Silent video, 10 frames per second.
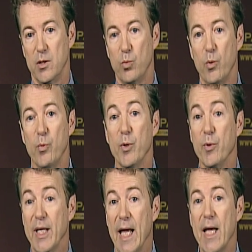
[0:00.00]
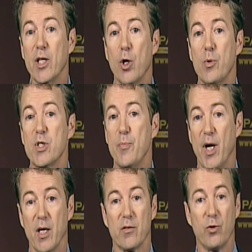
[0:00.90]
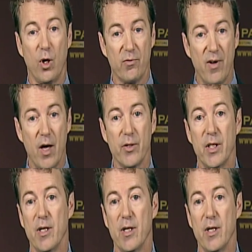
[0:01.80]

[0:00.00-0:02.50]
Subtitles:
when we regain our respect for our founding